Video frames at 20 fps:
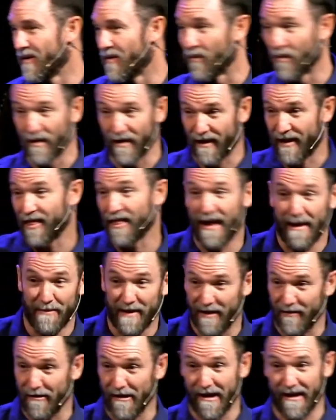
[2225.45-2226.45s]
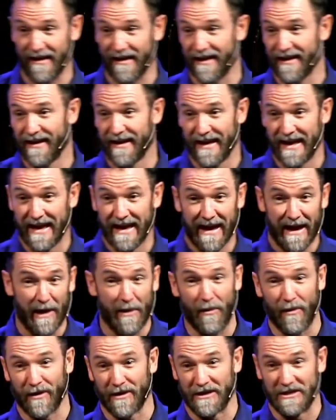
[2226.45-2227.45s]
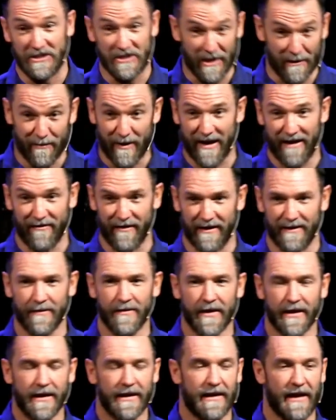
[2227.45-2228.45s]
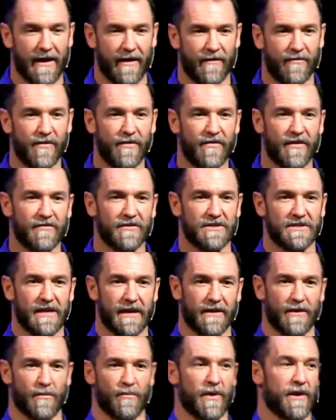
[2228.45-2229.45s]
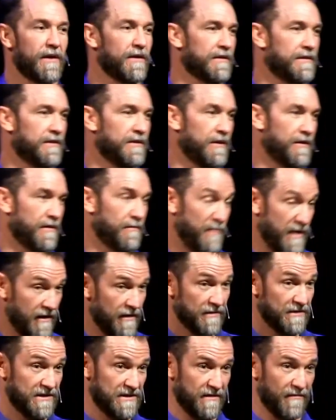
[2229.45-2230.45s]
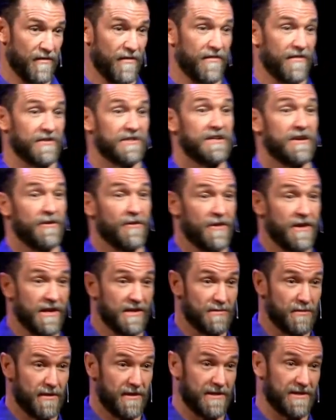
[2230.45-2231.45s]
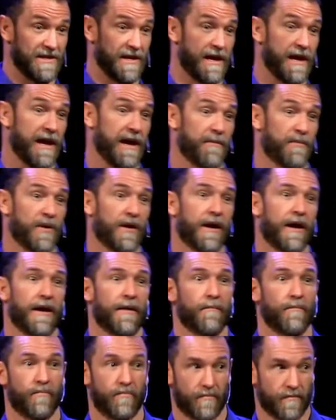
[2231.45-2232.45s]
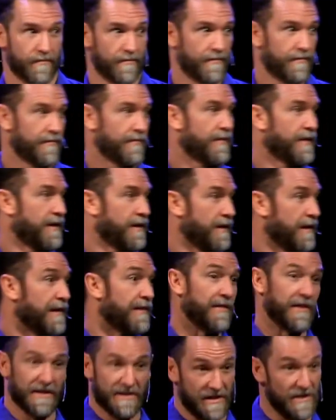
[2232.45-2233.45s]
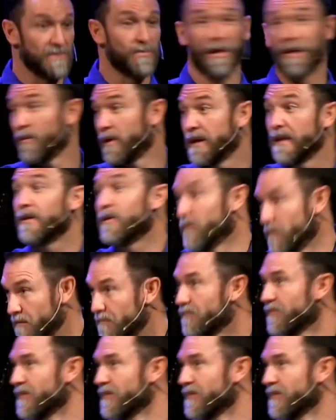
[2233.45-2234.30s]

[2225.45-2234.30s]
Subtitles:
We're going to climb that rock, and we're going to jump off it. Now, if you've ever sent your parents, if you've ever sent your kids with us to camp, this is what we do.